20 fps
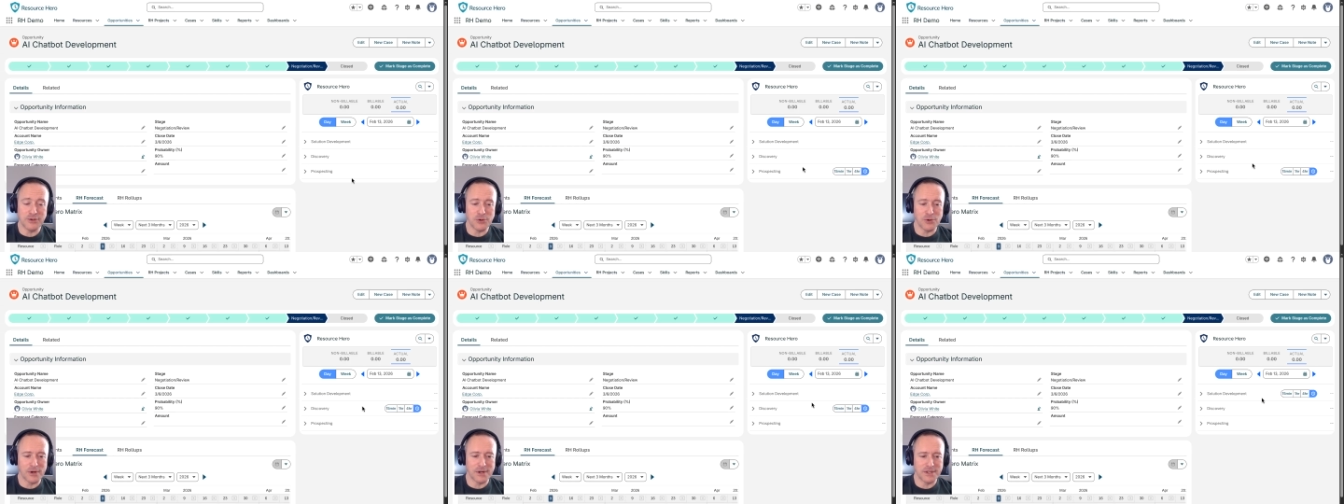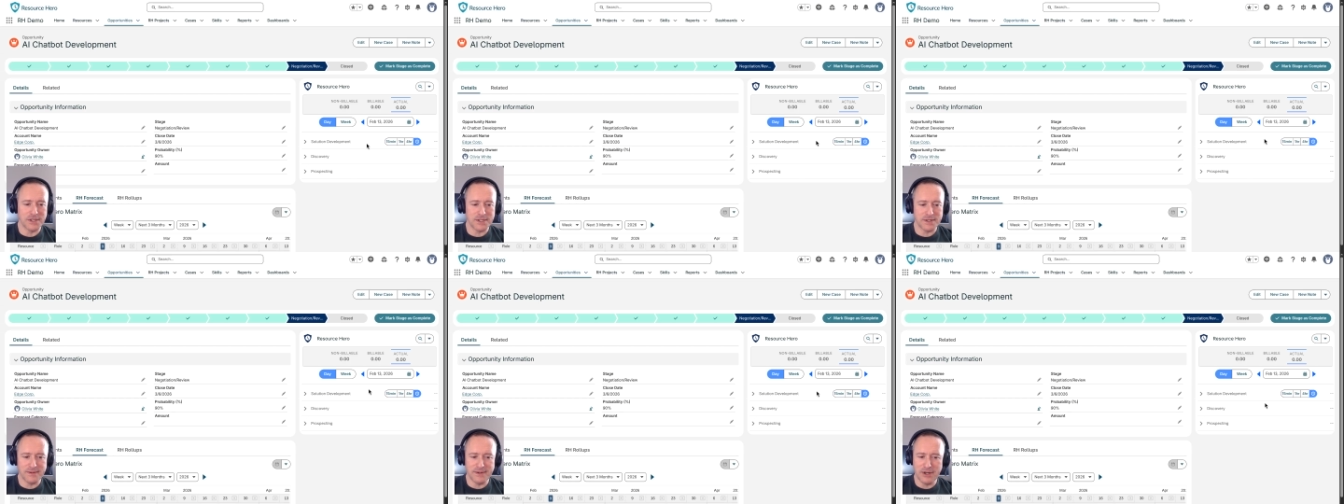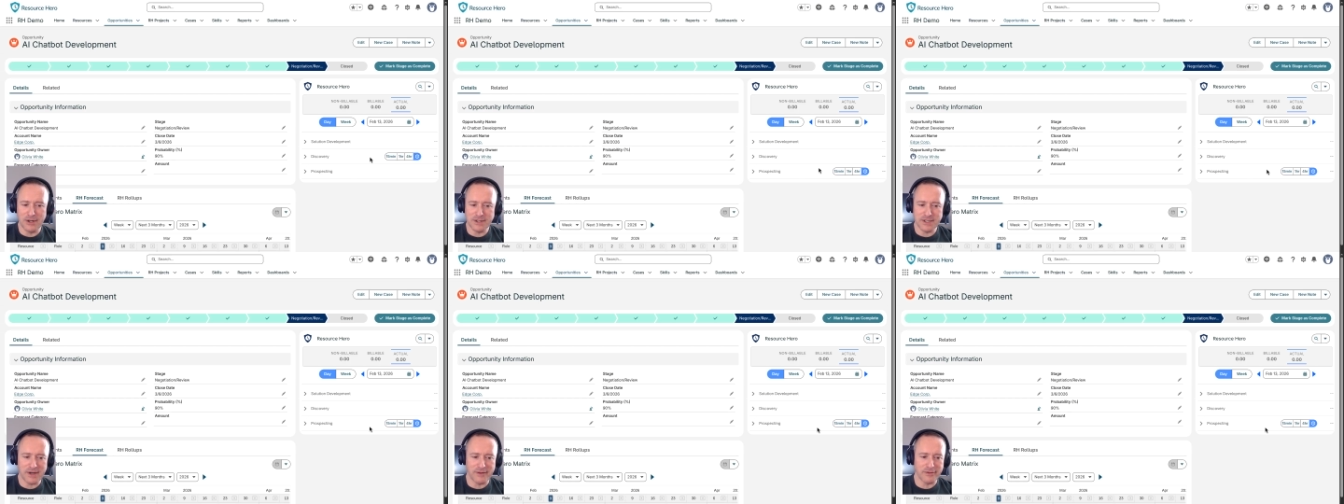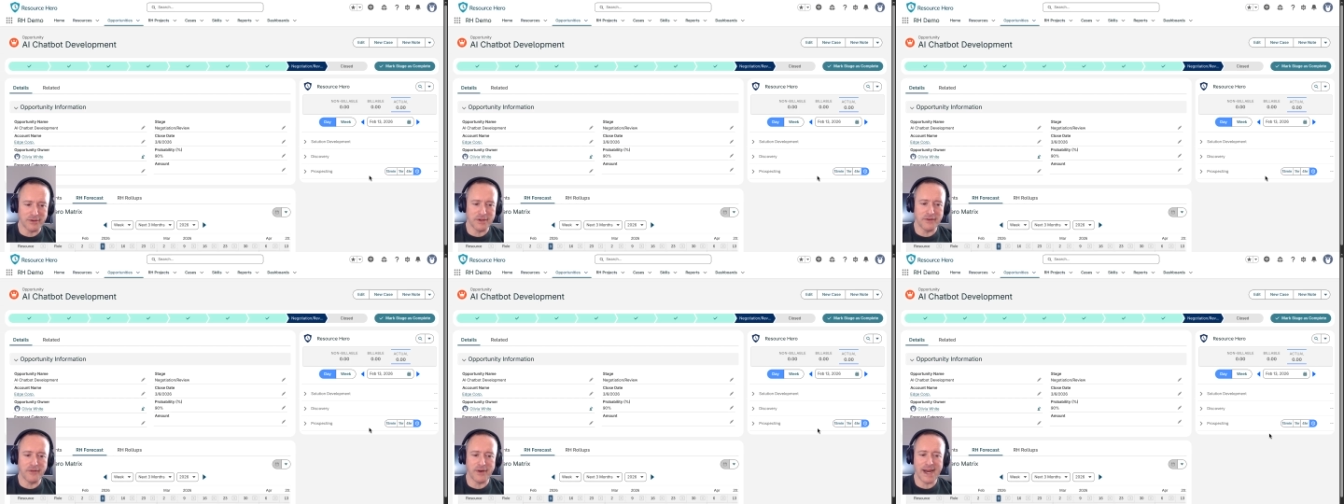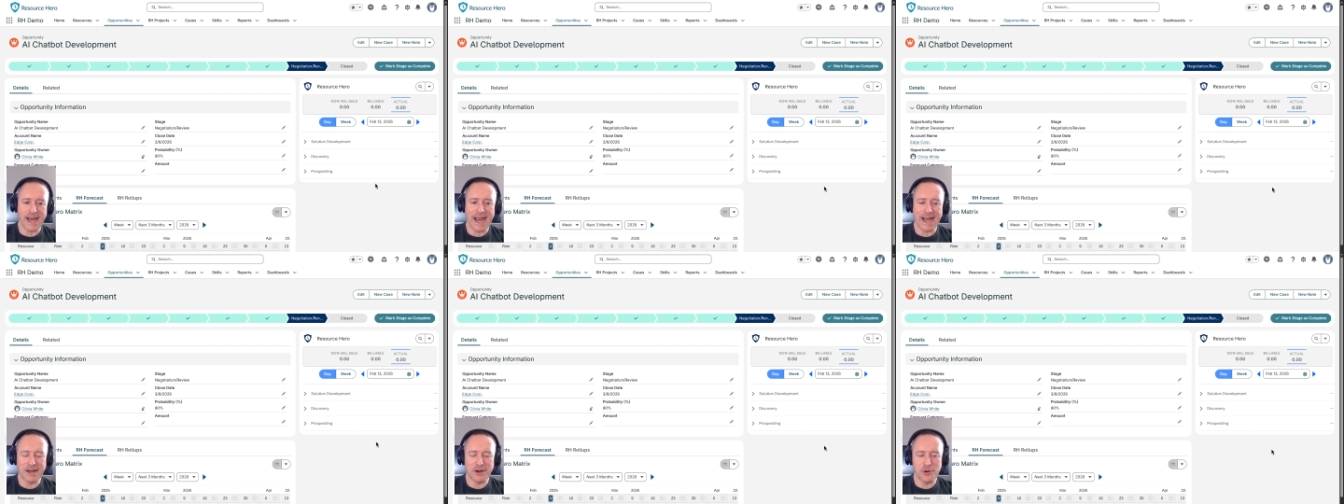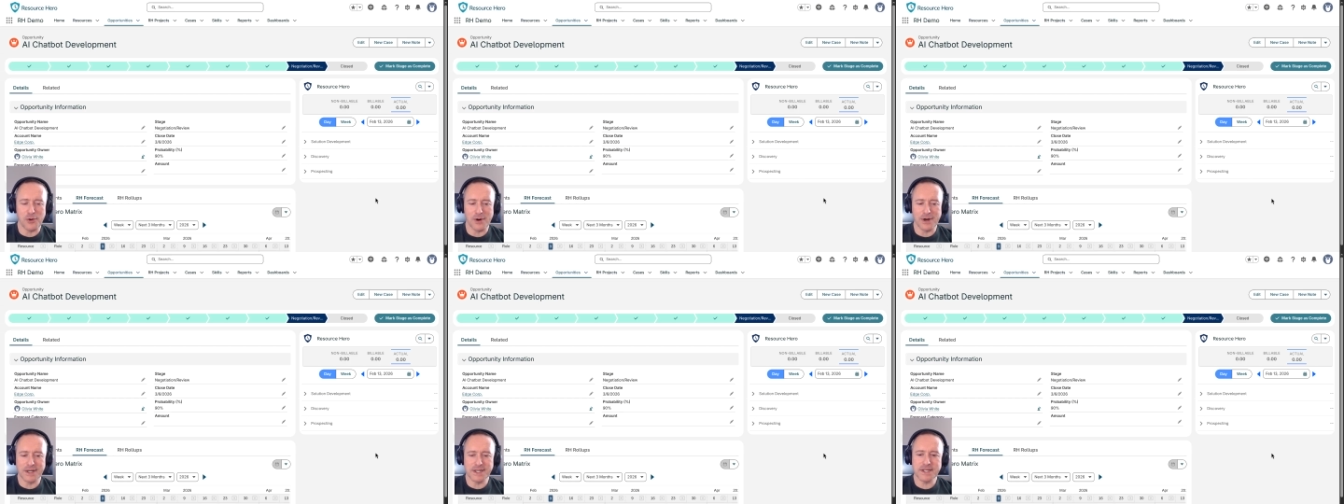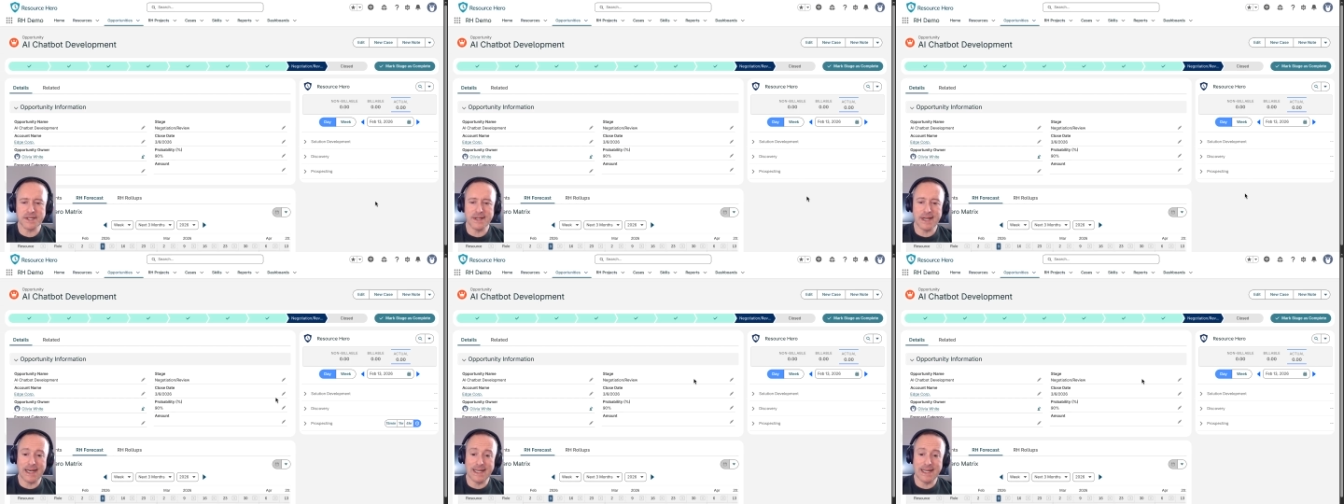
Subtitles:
towards, several different categories.